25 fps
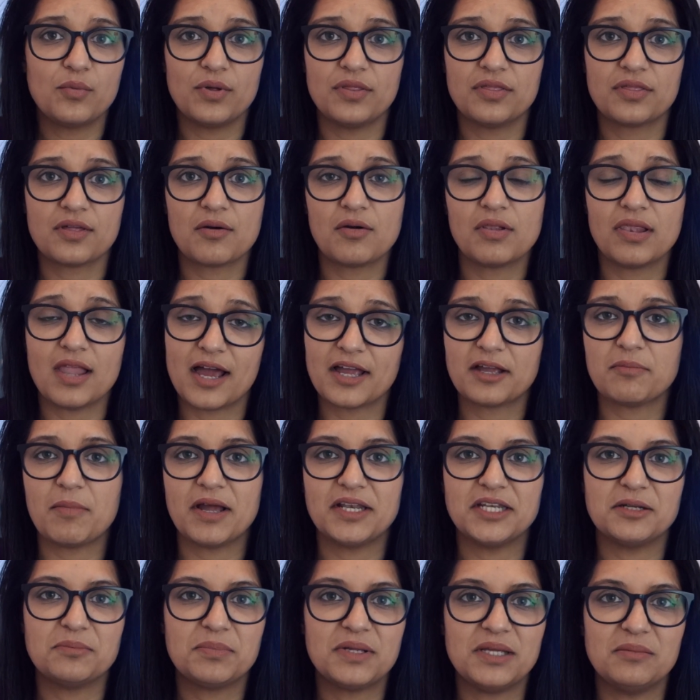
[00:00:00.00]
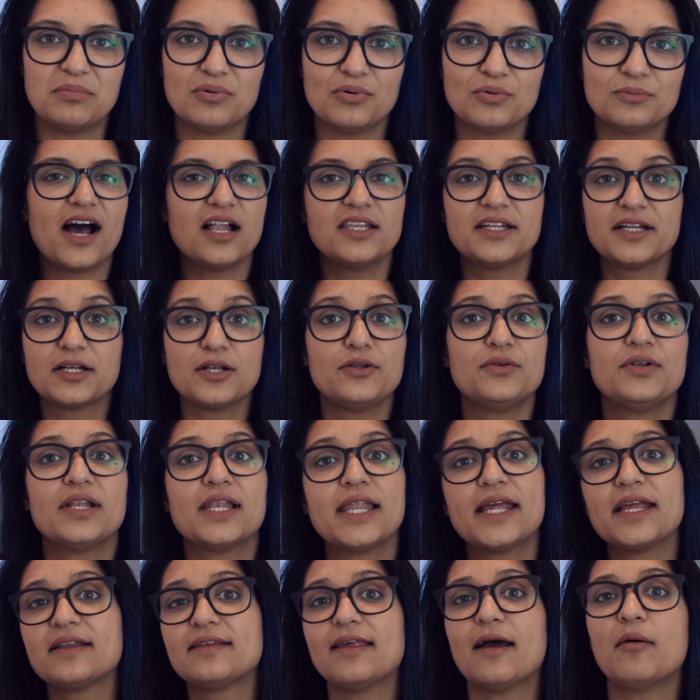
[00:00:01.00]
with like-minded people. I'll include a
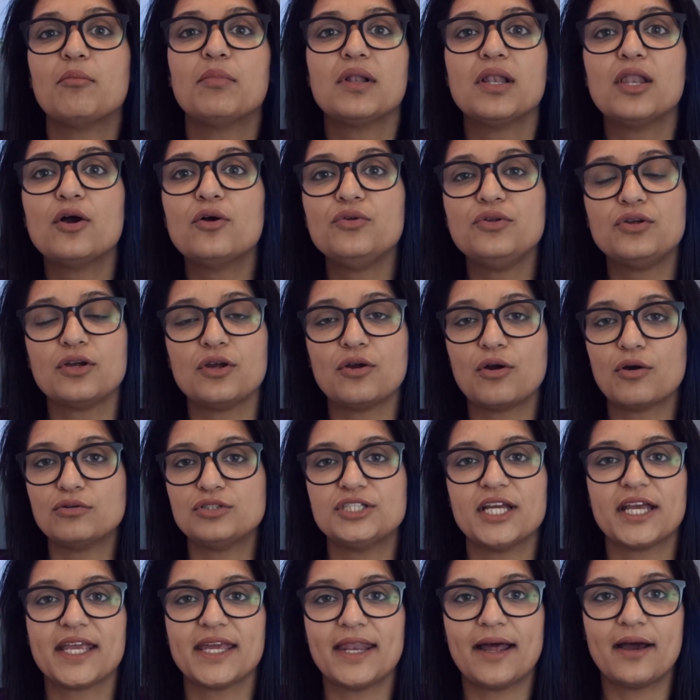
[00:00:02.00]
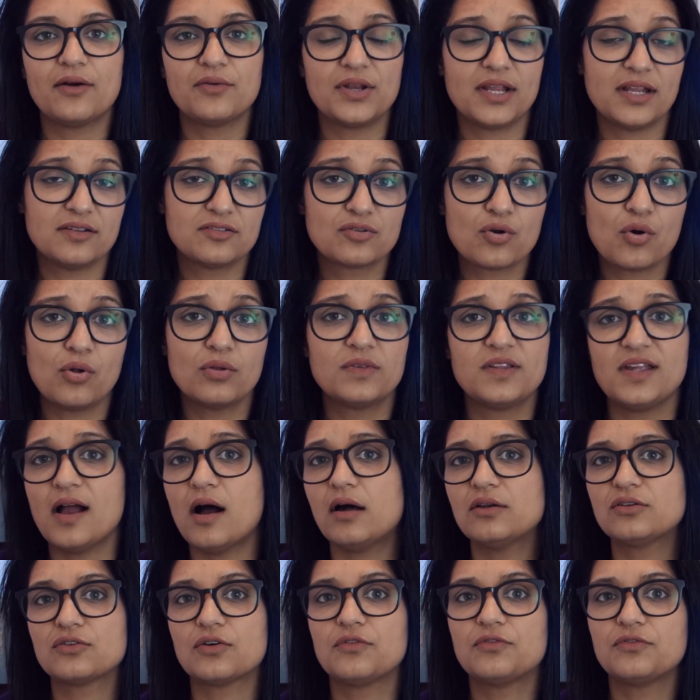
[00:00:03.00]
link down below. You can go check it out. It's called The
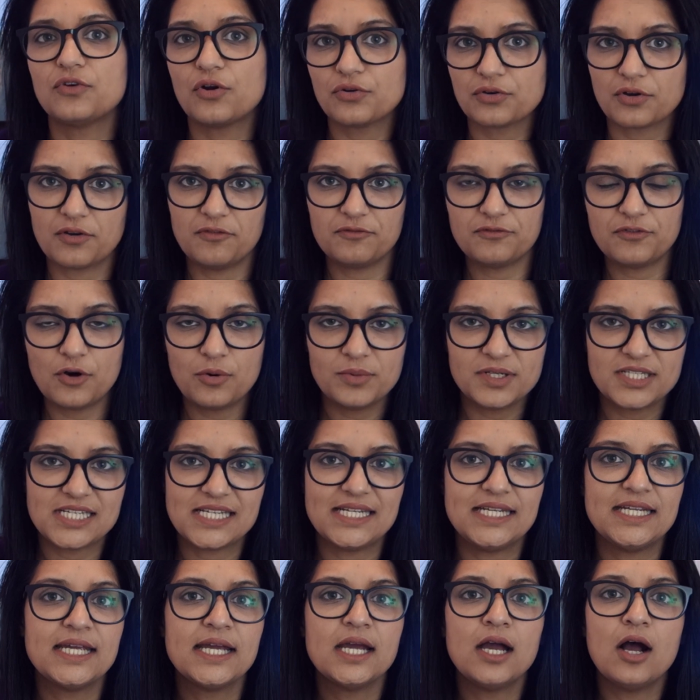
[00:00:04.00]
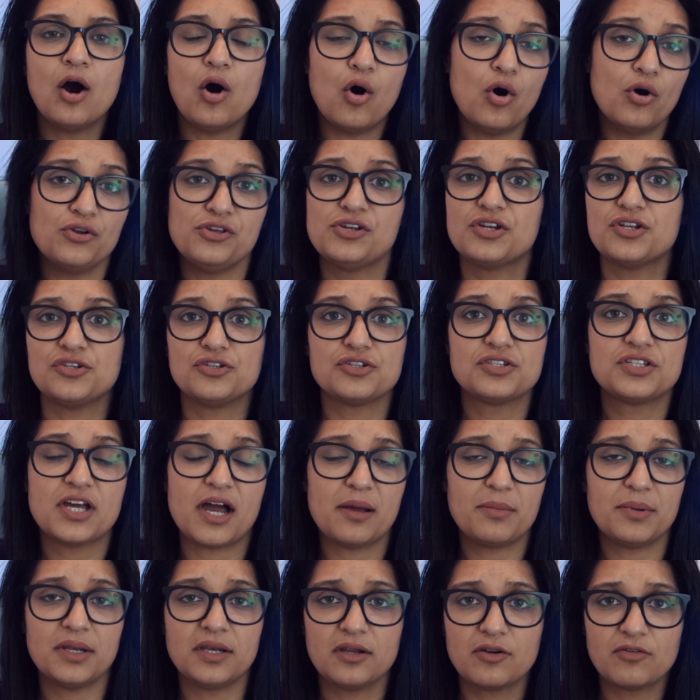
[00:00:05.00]
Art of Nonconformity, or you can just
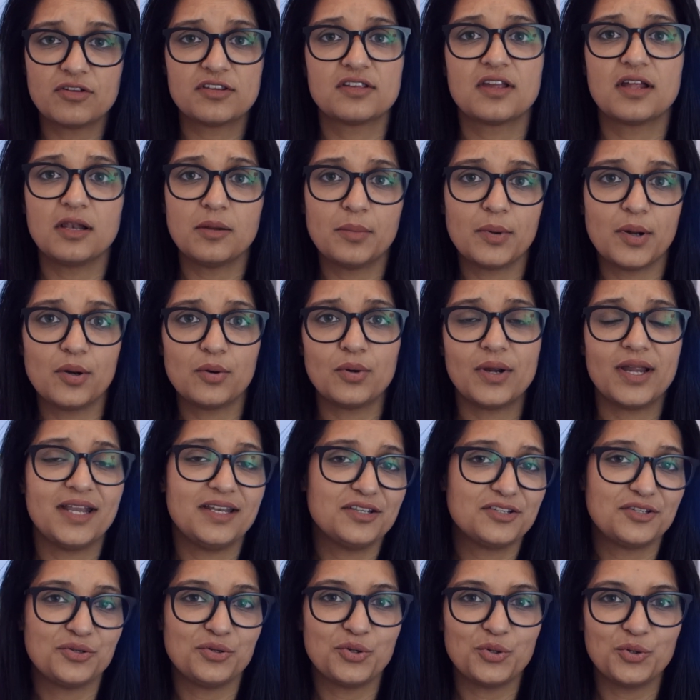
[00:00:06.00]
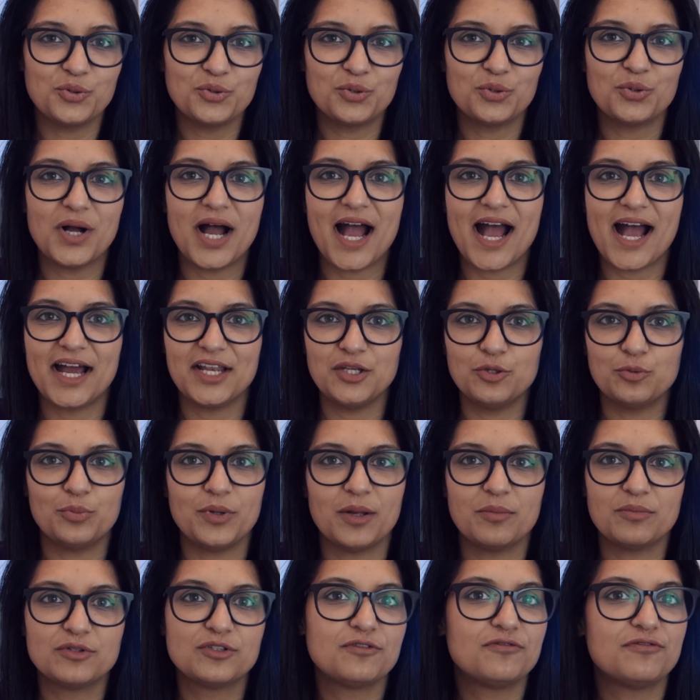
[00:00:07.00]
type in Chris Guillebeau into Google and you'll be
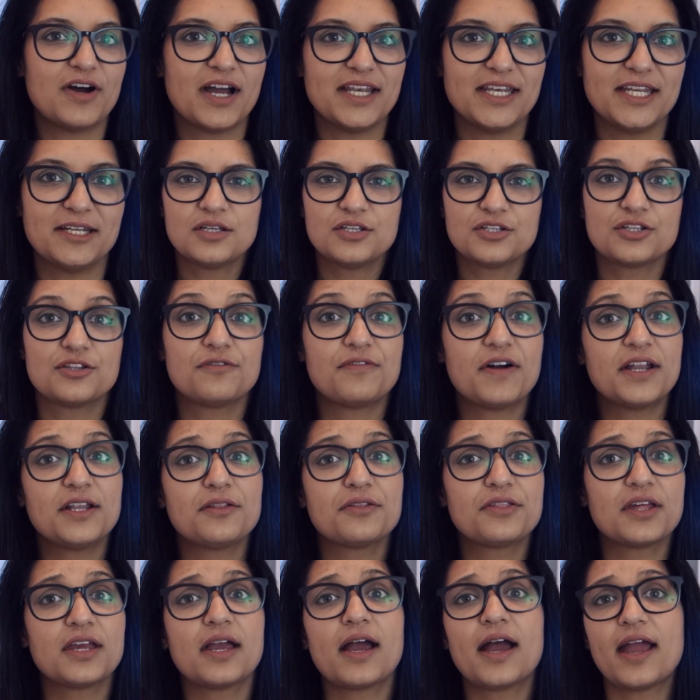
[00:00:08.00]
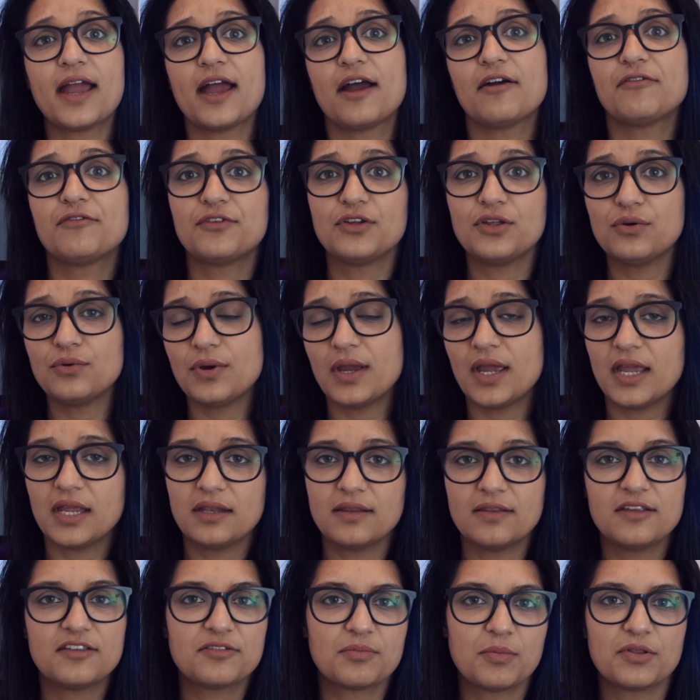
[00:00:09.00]
able to find it. So the final thing I have for you in
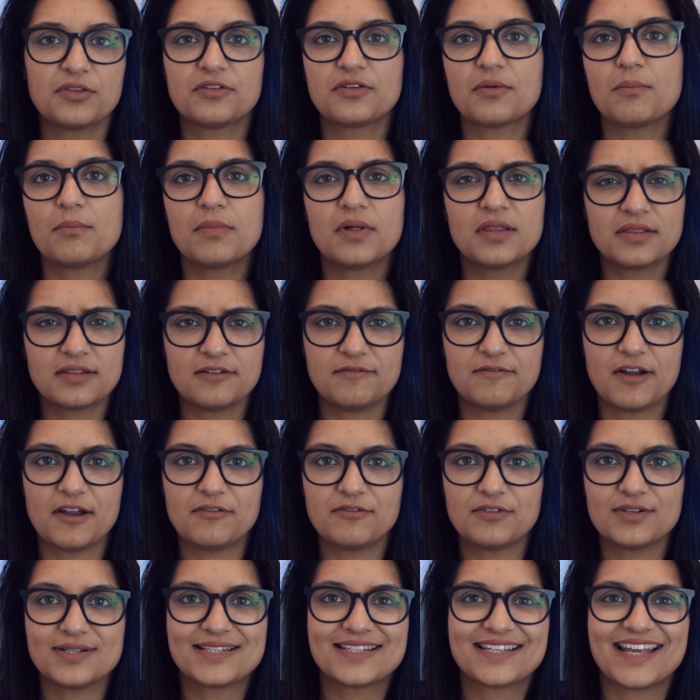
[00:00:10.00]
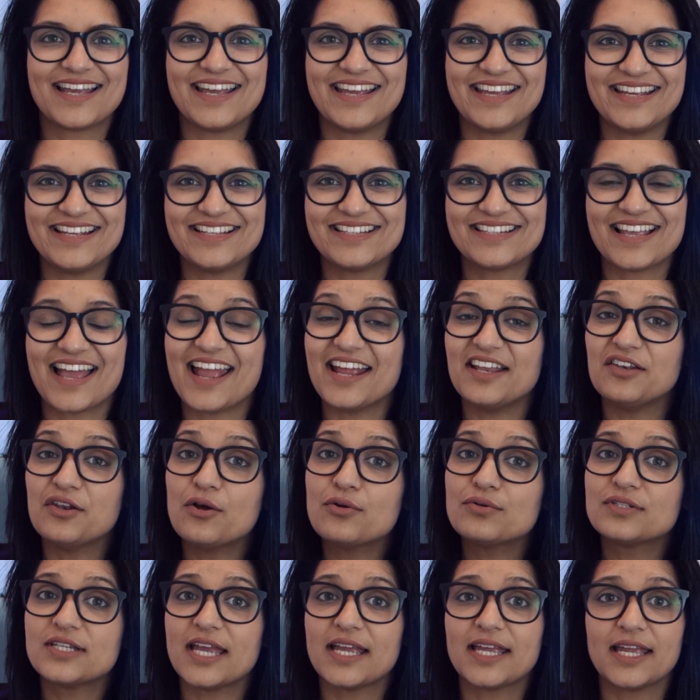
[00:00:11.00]
this month's monthly favorites is a
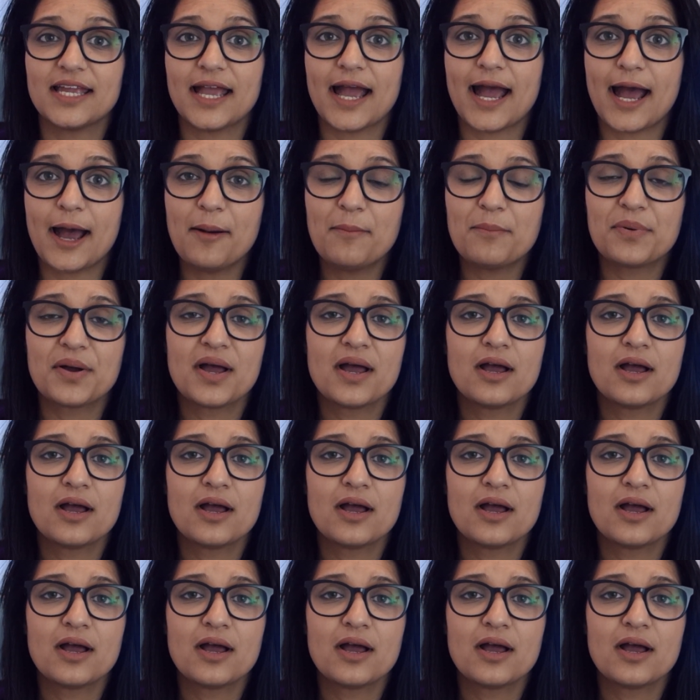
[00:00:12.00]
note-taking app